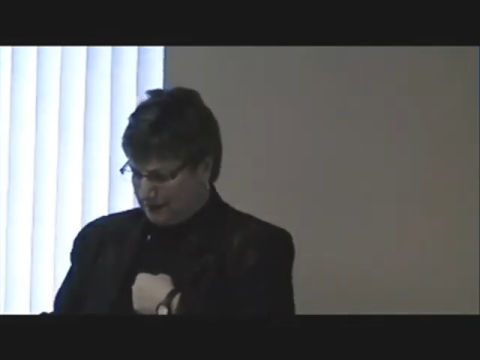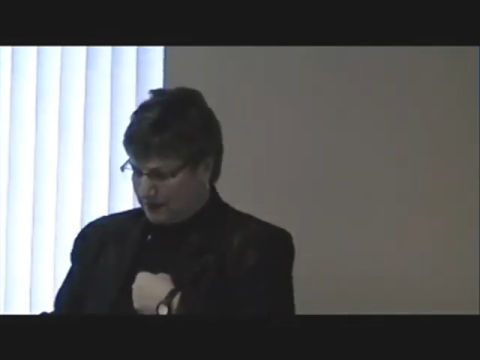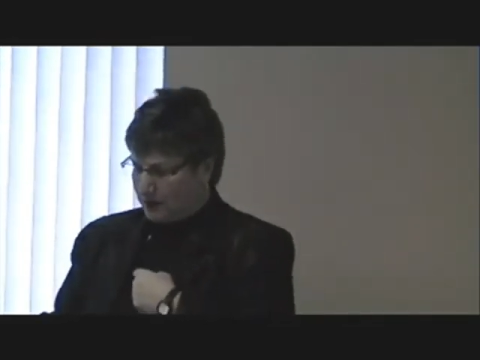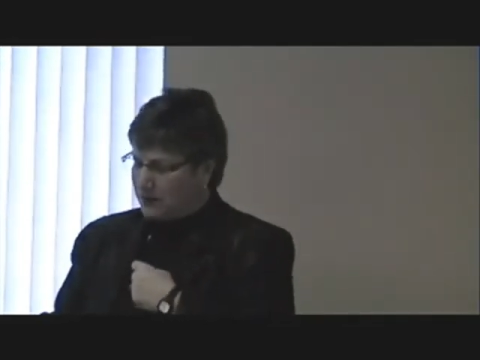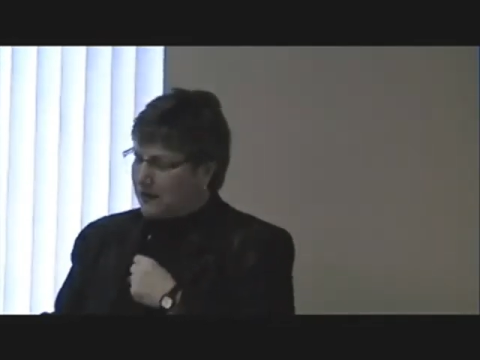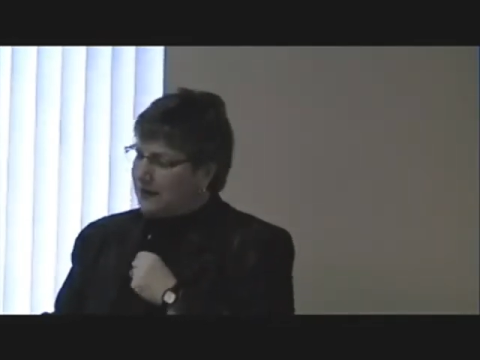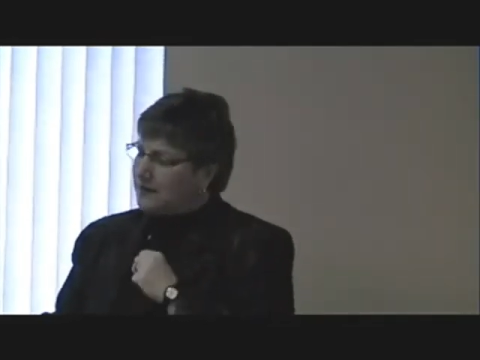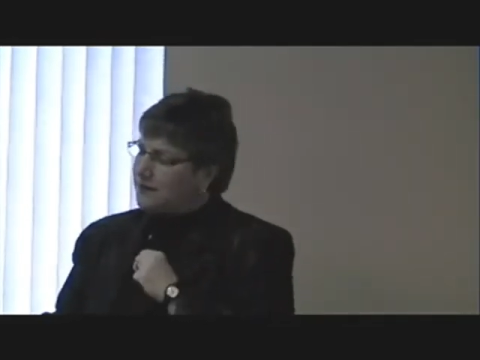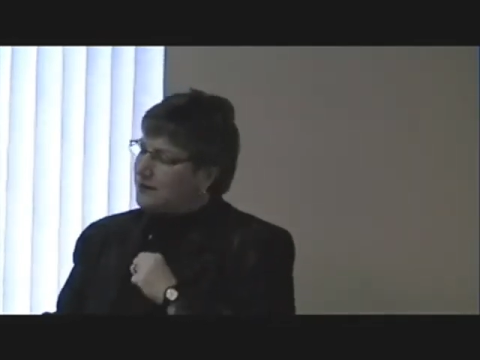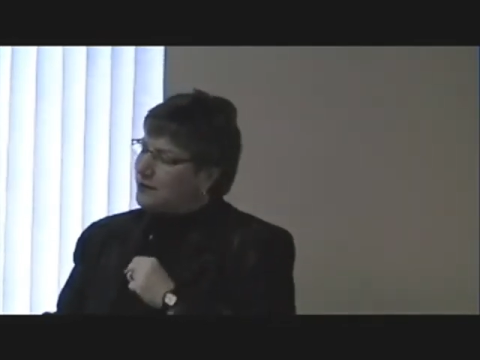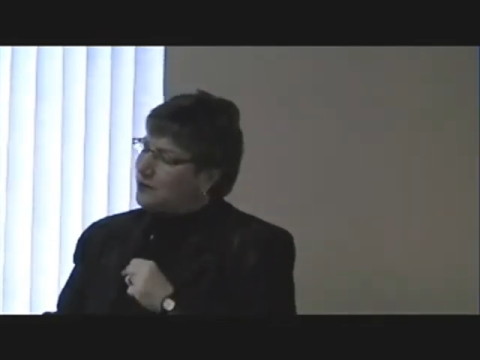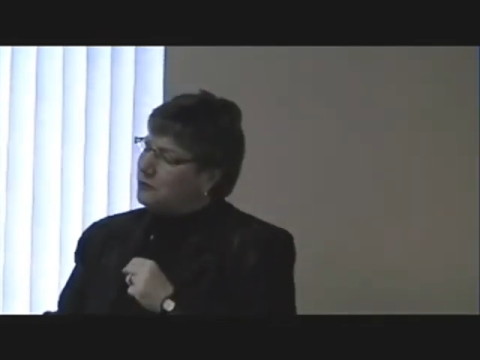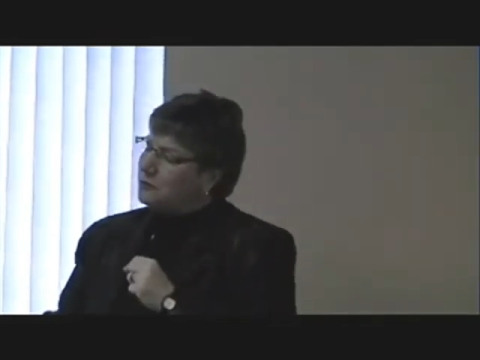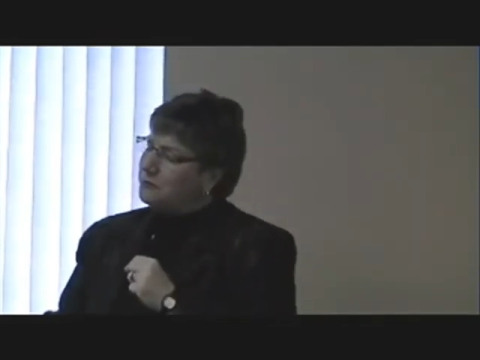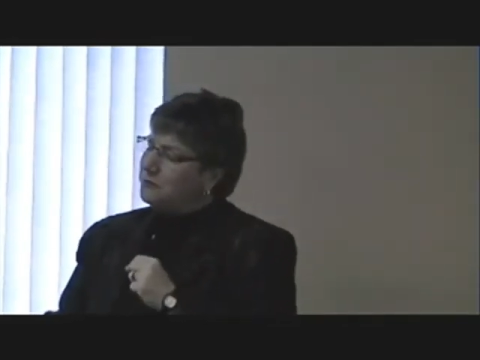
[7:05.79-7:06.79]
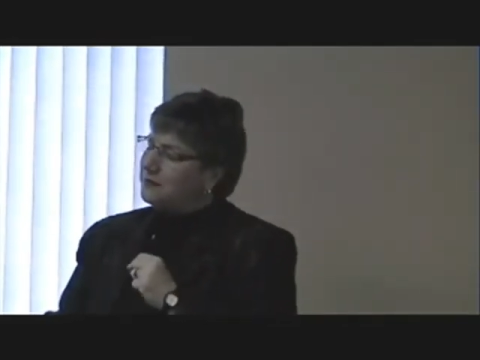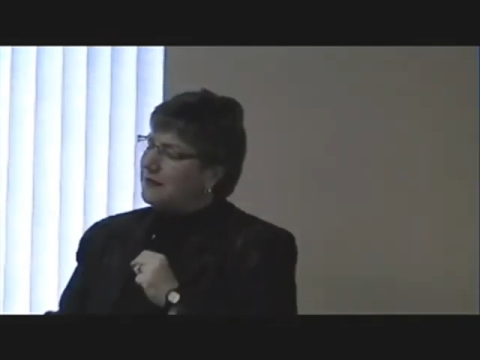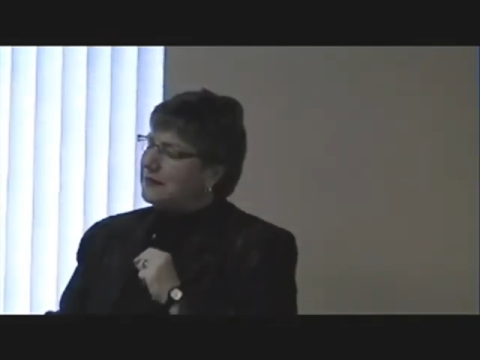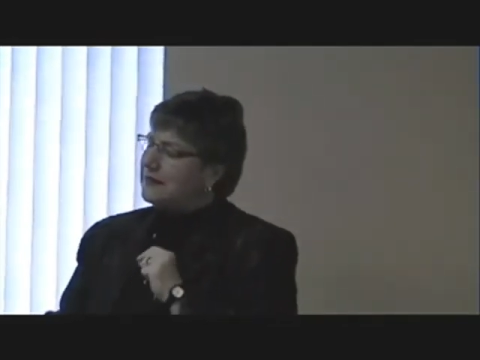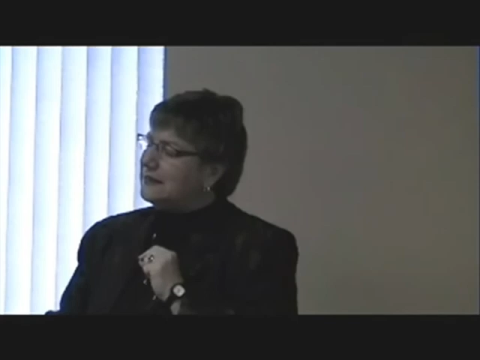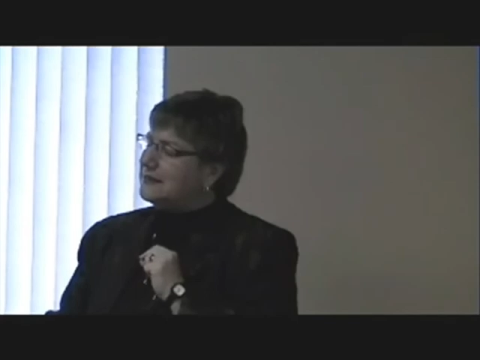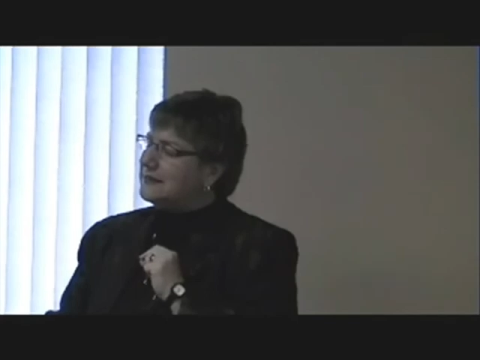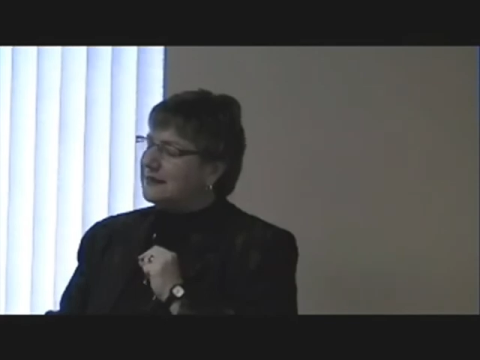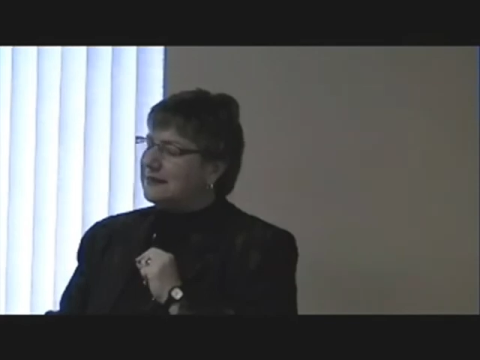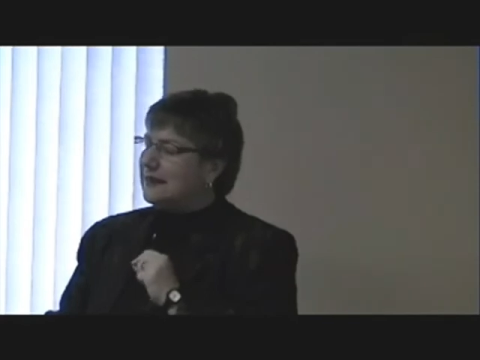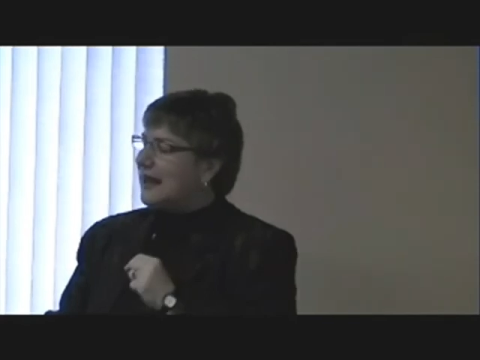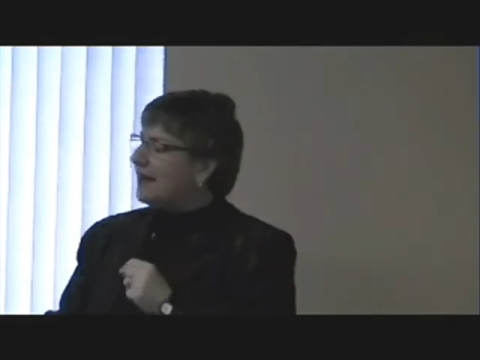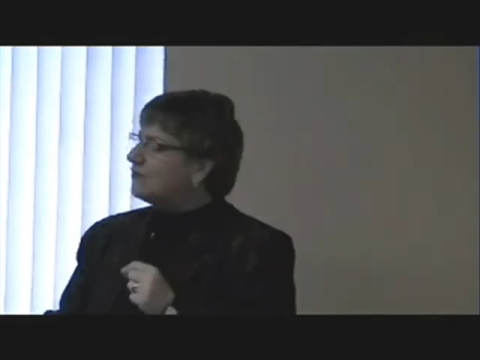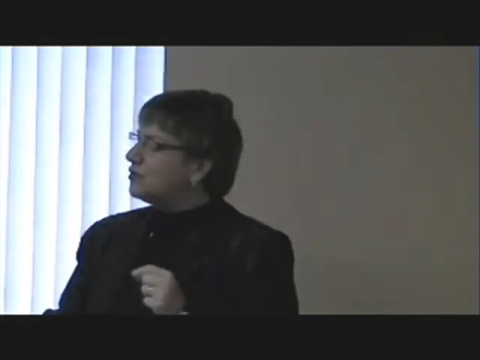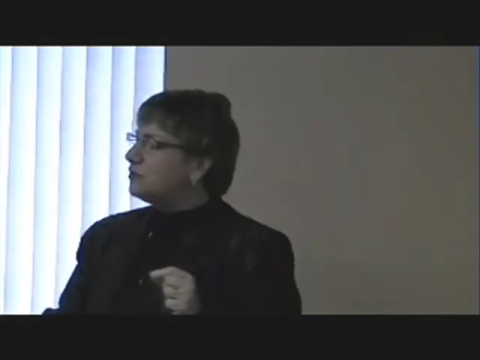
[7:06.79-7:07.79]
So he knew that he didn't
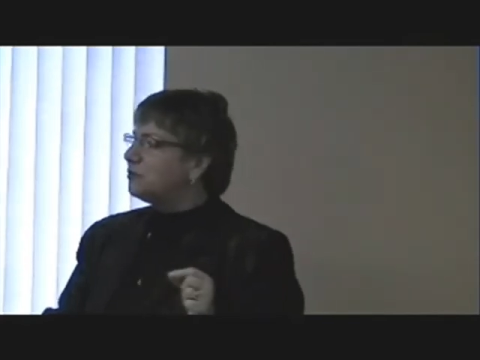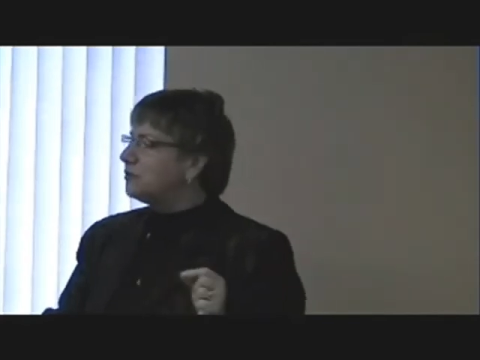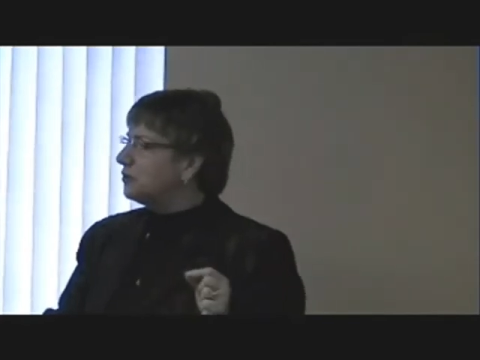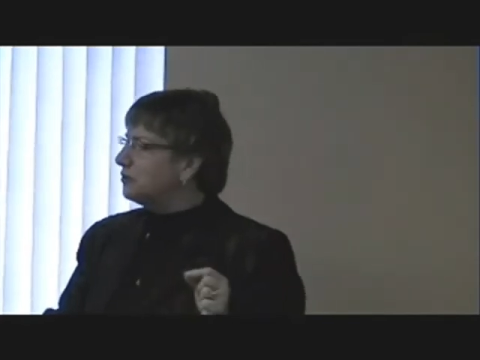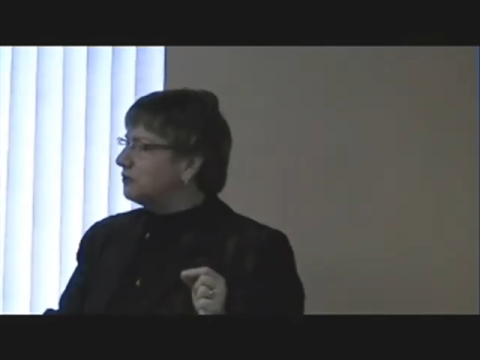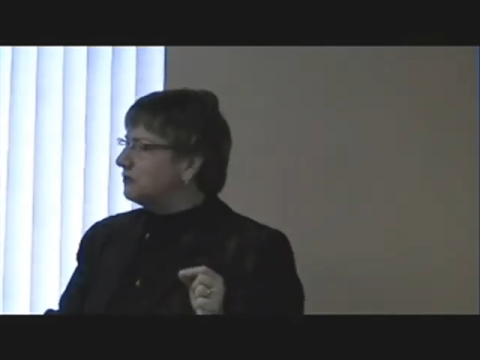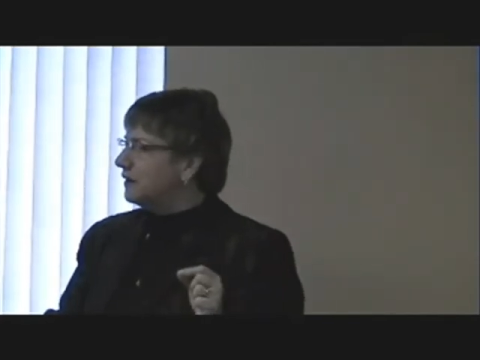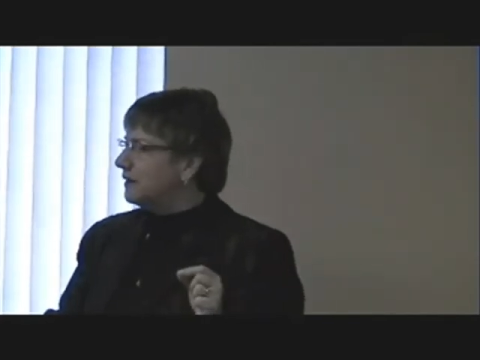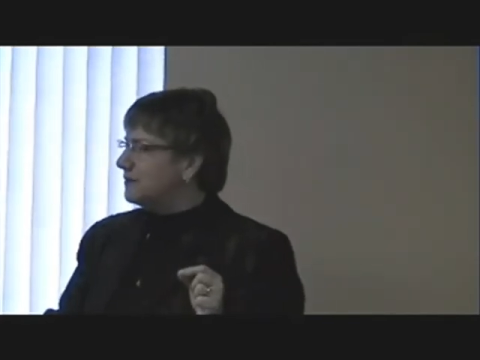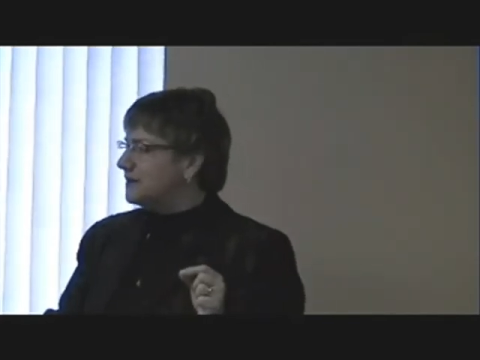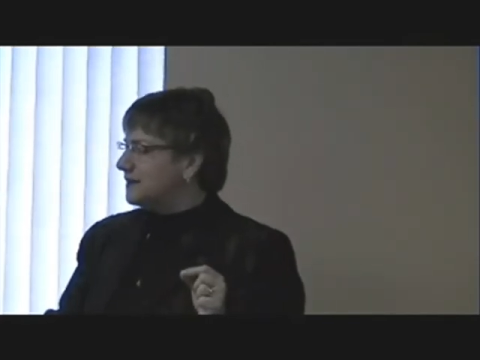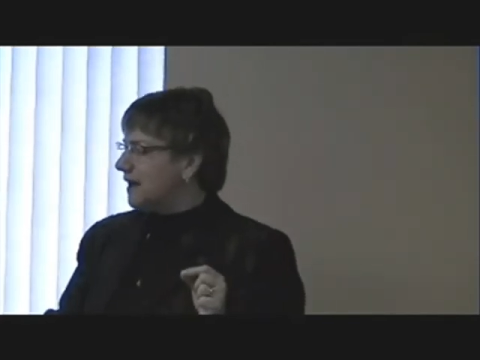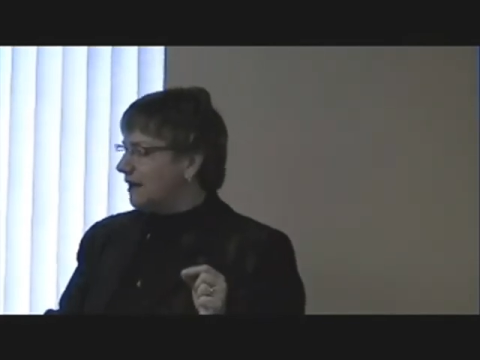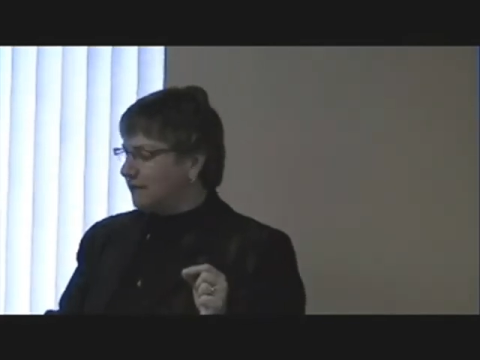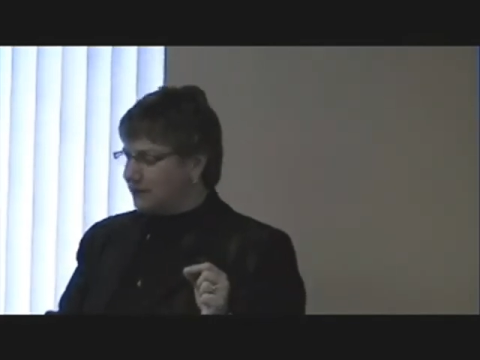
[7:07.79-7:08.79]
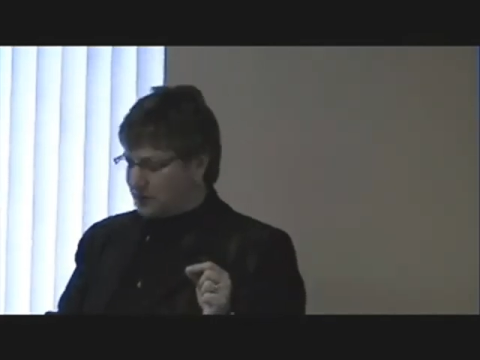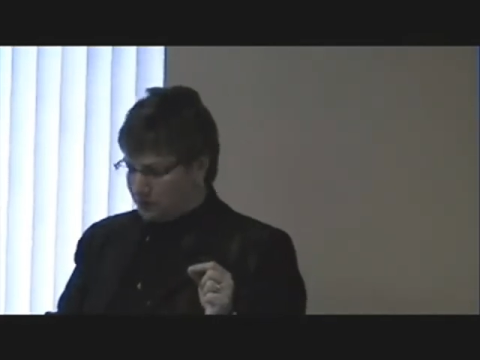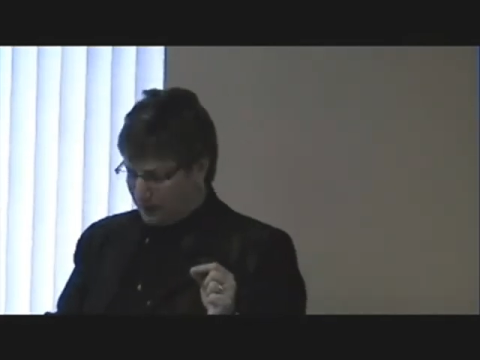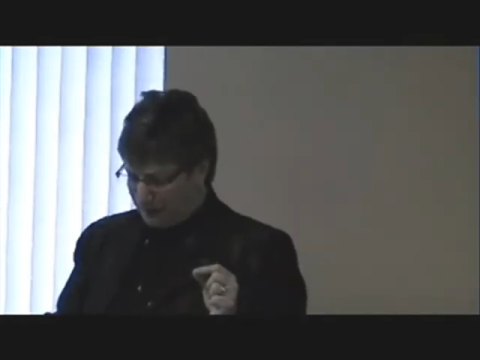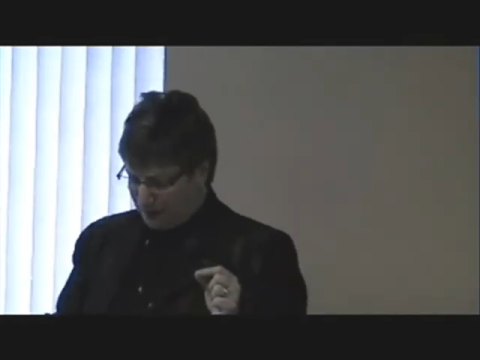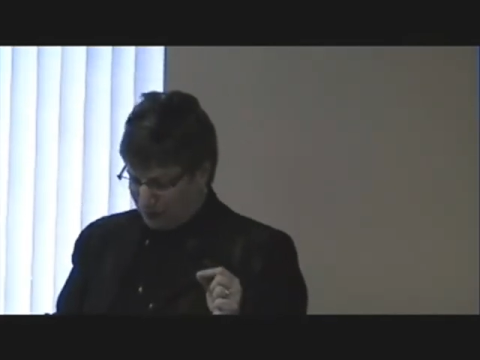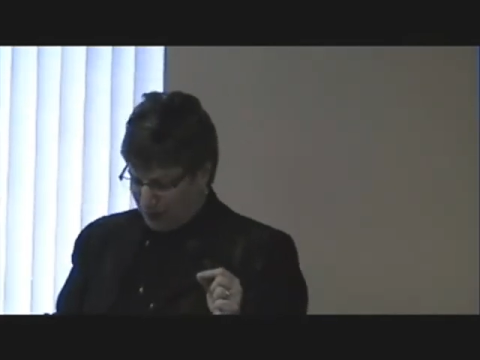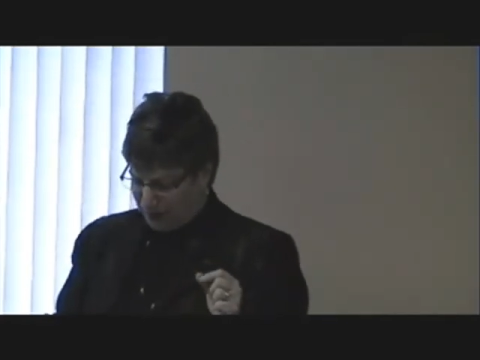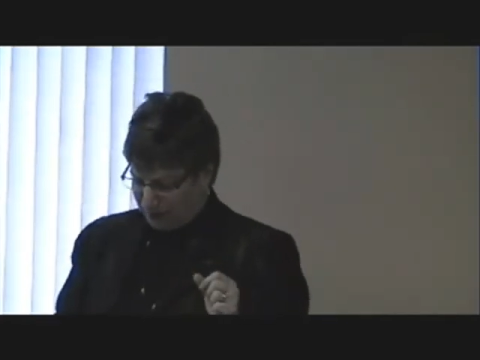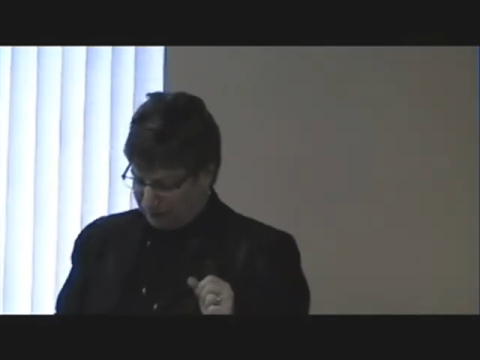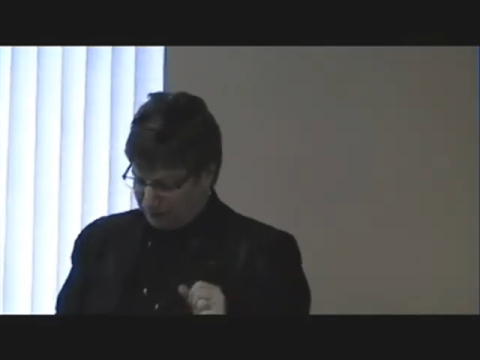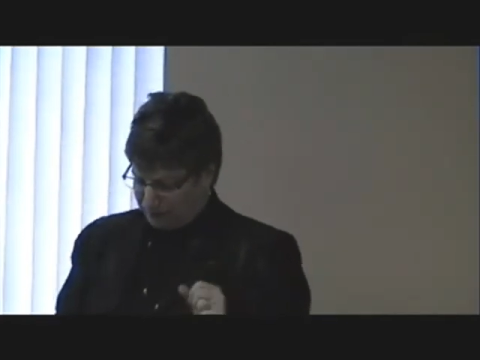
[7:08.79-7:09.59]
have to prove himself to anyone.